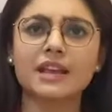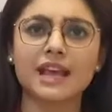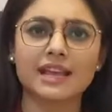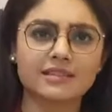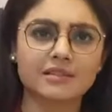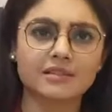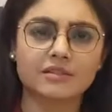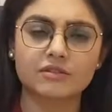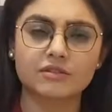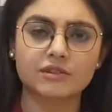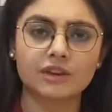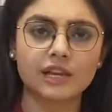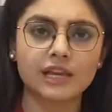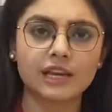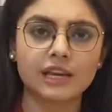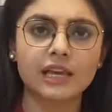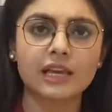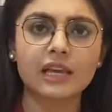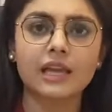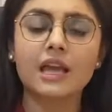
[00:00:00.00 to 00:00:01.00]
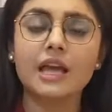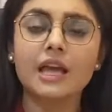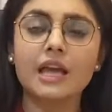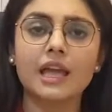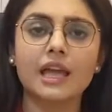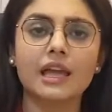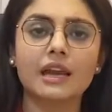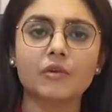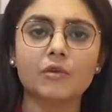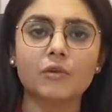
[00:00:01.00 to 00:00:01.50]
test really
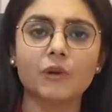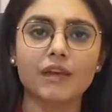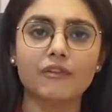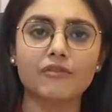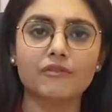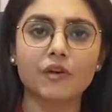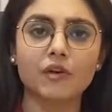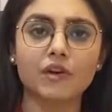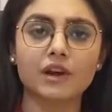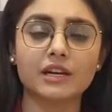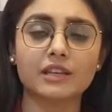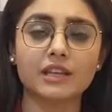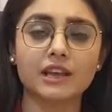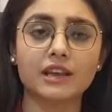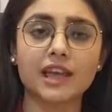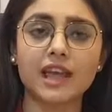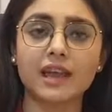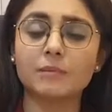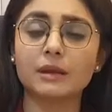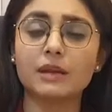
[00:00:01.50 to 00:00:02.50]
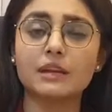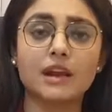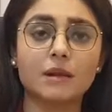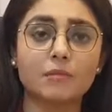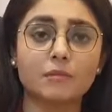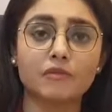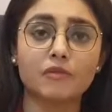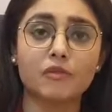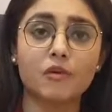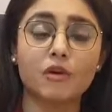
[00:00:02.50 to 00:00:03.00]
in a way for it that can be
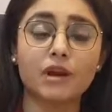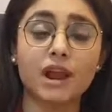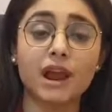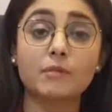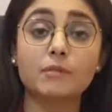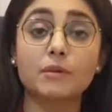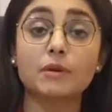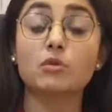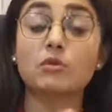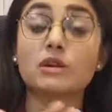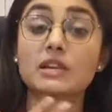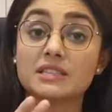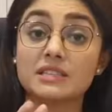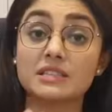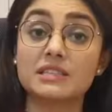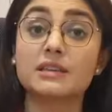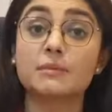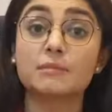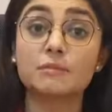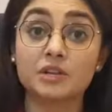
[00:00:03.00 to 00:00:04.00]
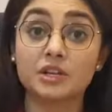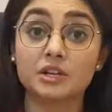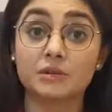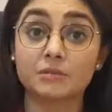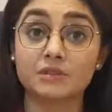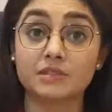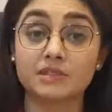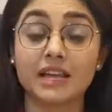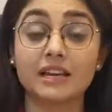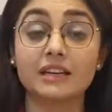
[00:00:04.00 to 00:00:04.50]
done beforehand, but only
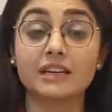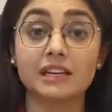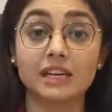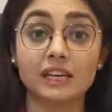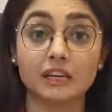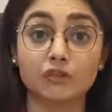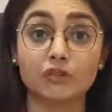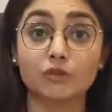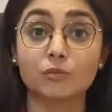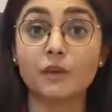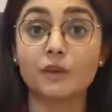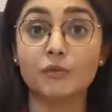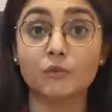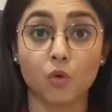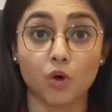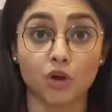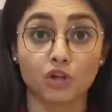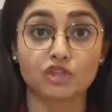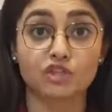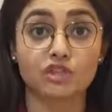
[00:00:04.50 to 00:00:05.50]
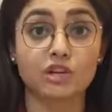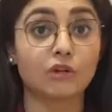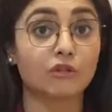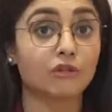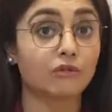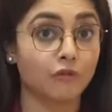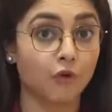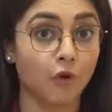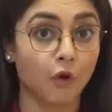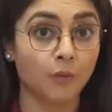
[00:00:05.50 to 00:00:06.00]
symptoms that need to be watched
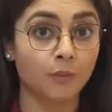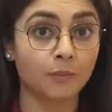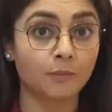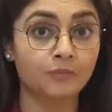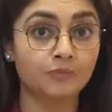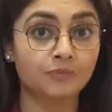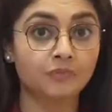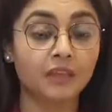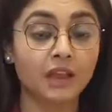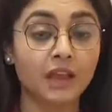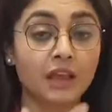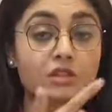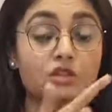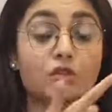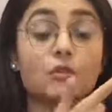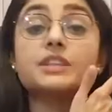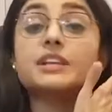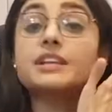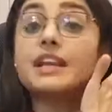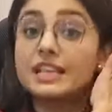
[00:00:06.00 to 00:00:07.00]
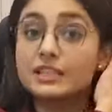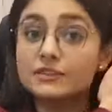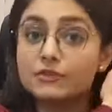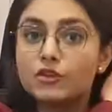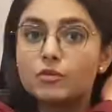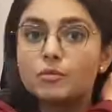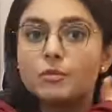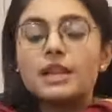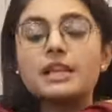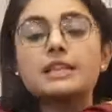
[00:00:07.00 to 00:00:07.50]
out for. So over the next
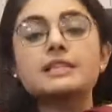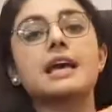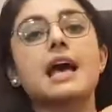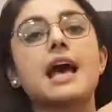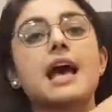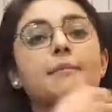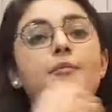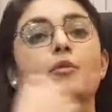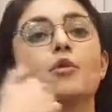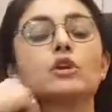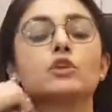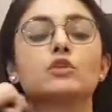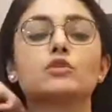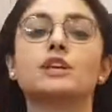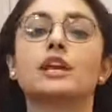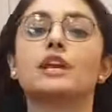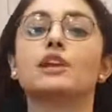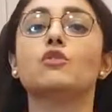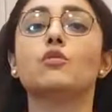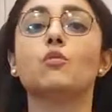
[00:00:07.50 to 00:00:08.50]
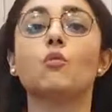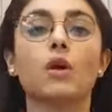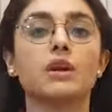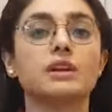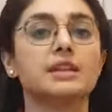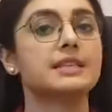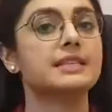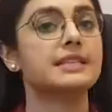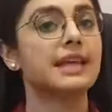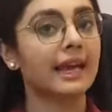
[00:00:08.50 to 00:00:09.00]
few minutes, I'm going to tell you
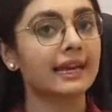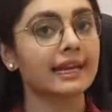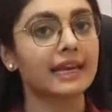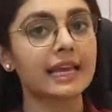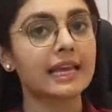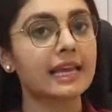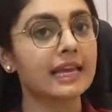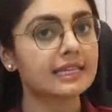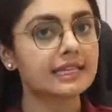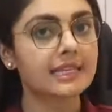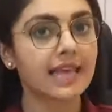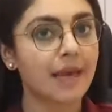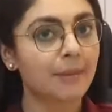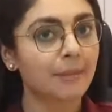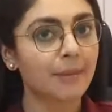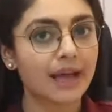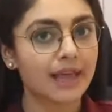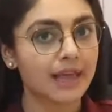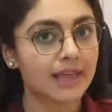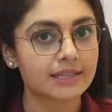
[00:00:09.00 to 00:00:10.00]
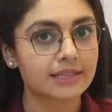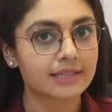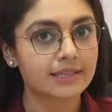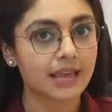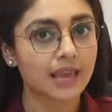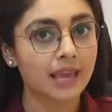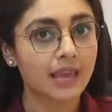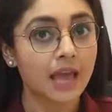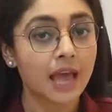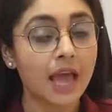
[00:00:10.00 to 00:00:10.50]
what exactly is MISC
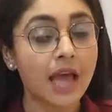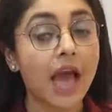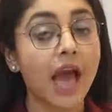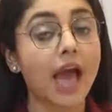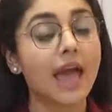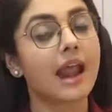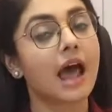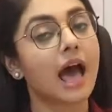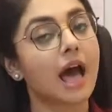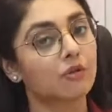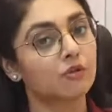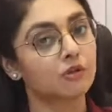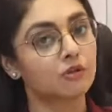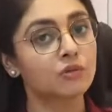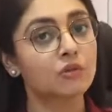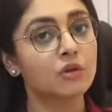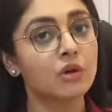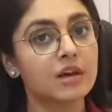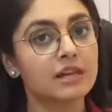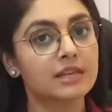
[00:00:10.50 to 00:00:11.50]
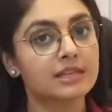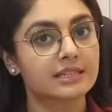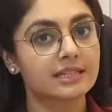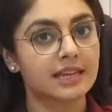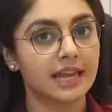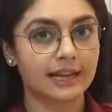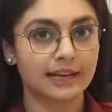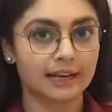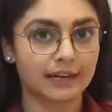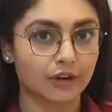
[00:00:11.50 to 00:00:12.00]
and how to
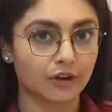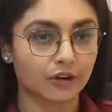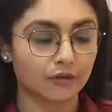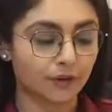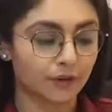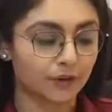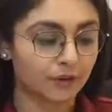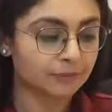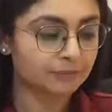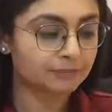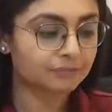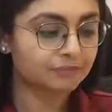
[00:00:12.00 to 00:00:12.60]
stay clear of it.